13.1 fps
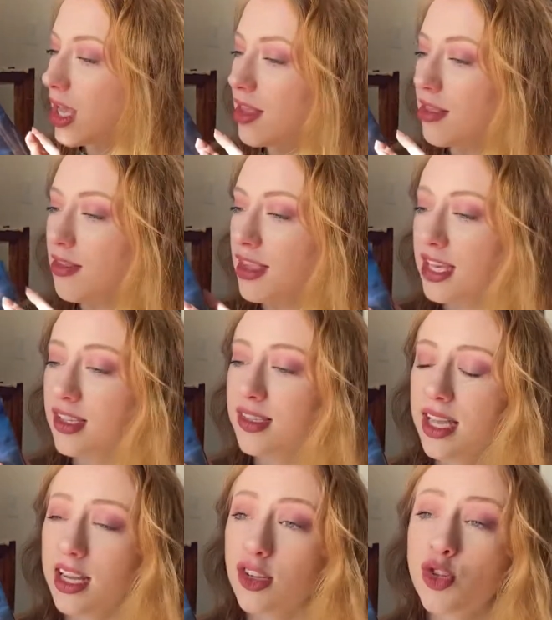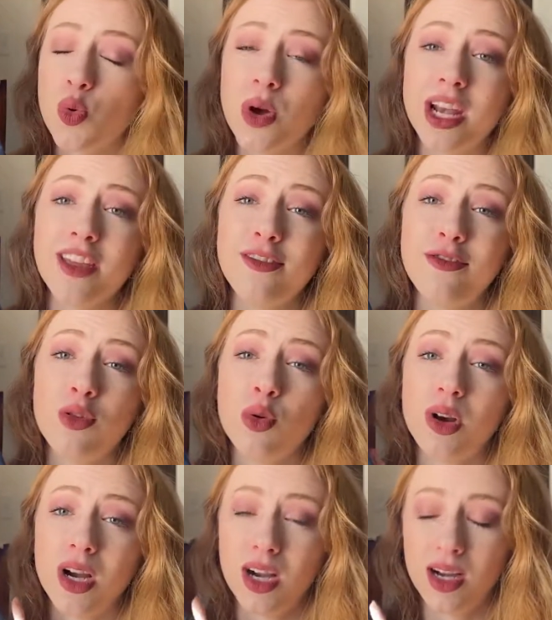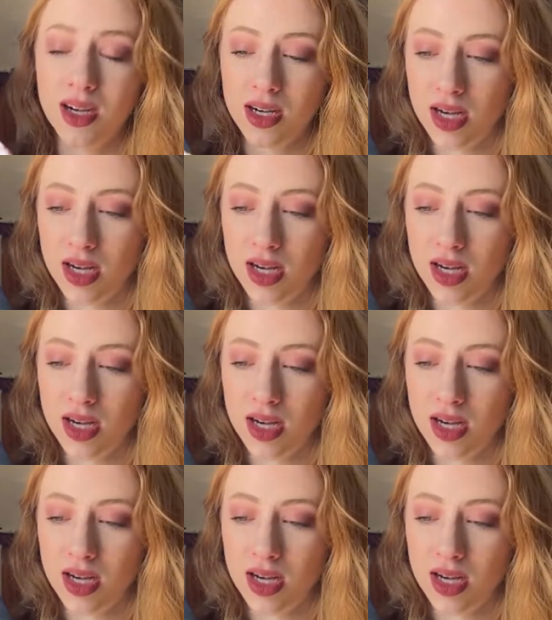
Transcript: these, like, 24